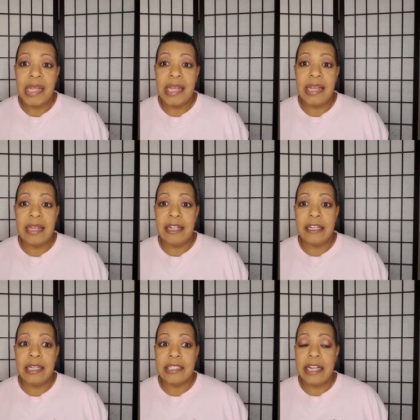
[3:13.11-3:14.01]

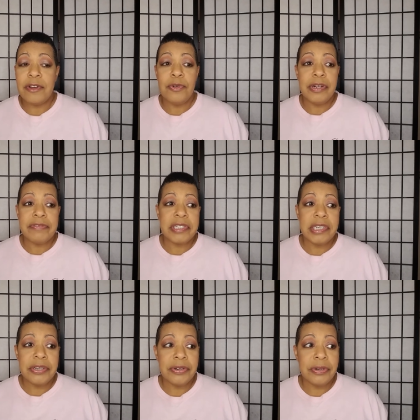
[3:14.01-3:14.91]
And it's like, whoever's
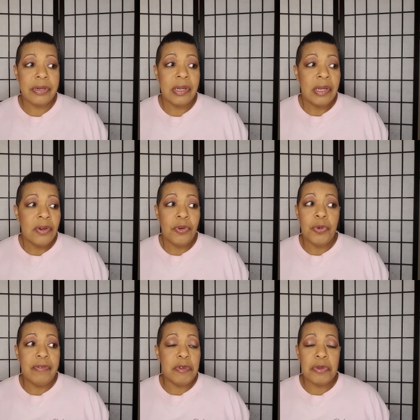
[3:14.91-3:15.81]
here or
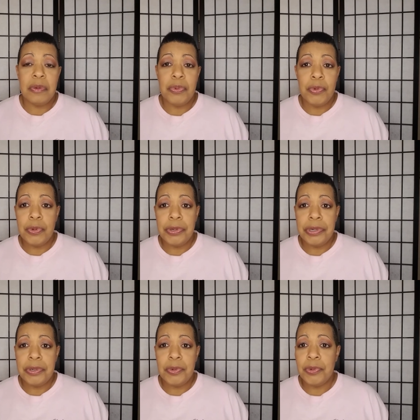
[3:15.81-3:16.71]
whoever's on the
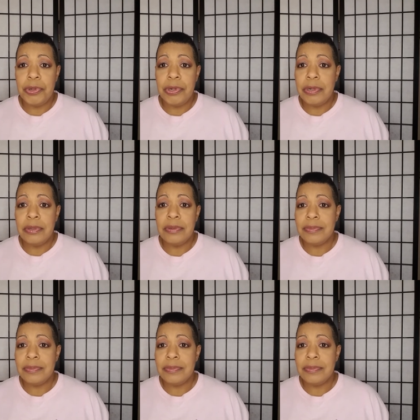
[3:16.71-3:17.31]
board or